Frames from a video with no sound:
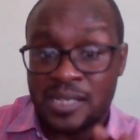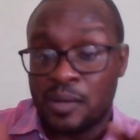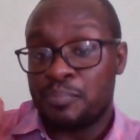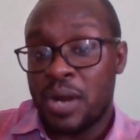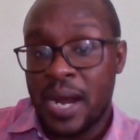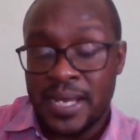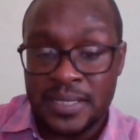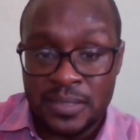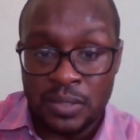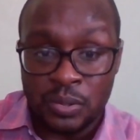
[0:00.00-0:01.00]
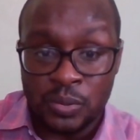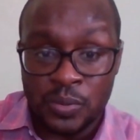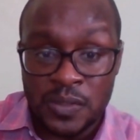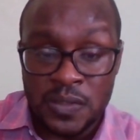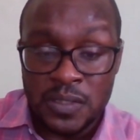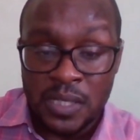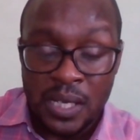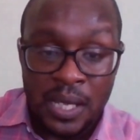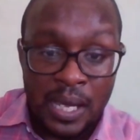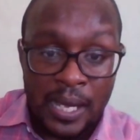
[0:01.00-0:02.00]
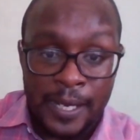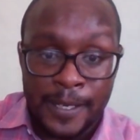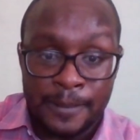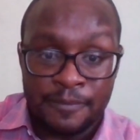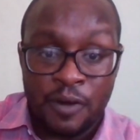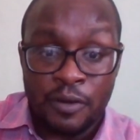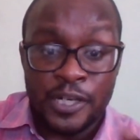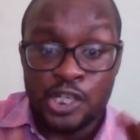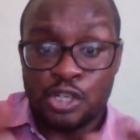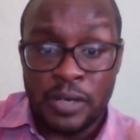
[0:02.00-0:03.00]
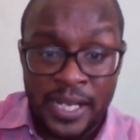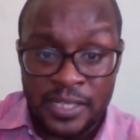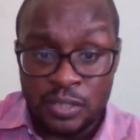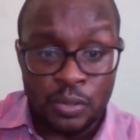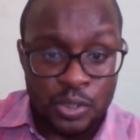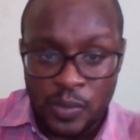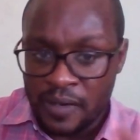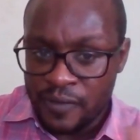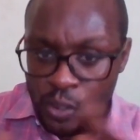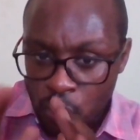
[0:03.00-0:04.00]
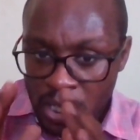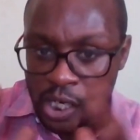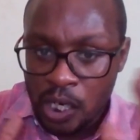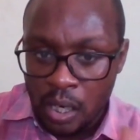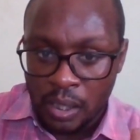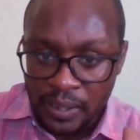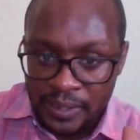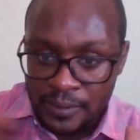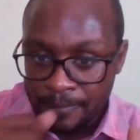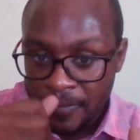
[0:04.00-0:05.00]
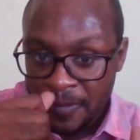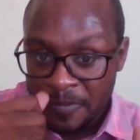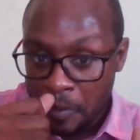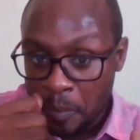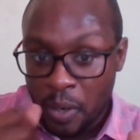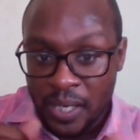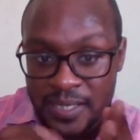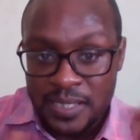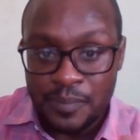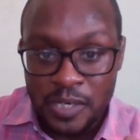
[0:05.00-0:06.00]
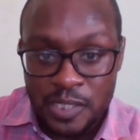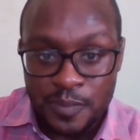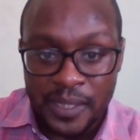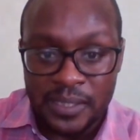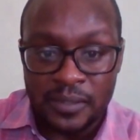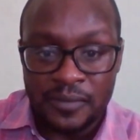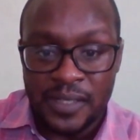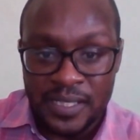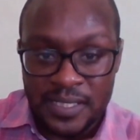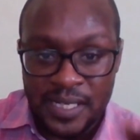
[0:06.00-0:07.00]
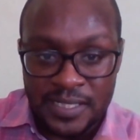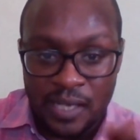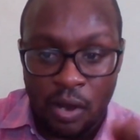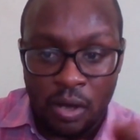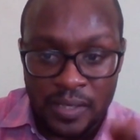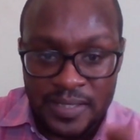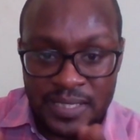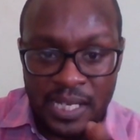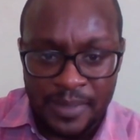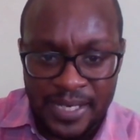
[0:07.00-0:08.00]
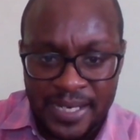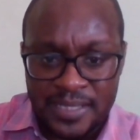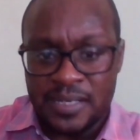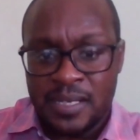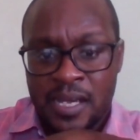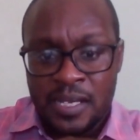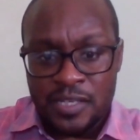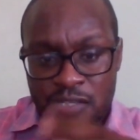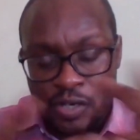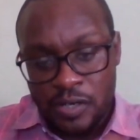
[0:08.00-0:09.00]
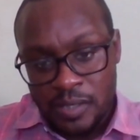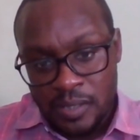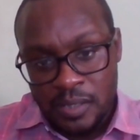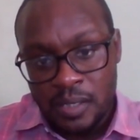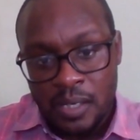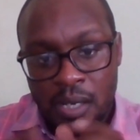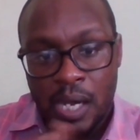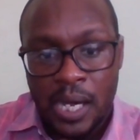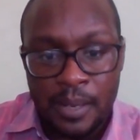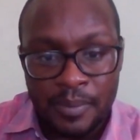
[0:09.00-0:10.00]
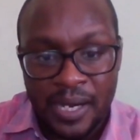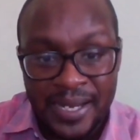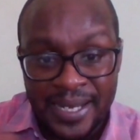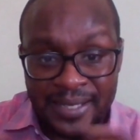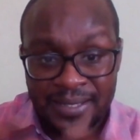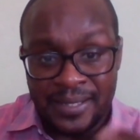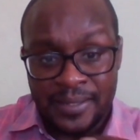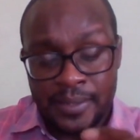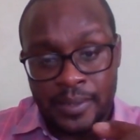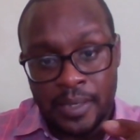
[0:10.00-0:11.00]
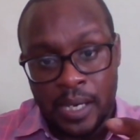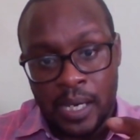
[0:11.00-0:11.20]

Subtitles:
enterprise zones, foreign trade zones, whatever you want to call it. From a policy perspective, it's all the same. It has a certain connected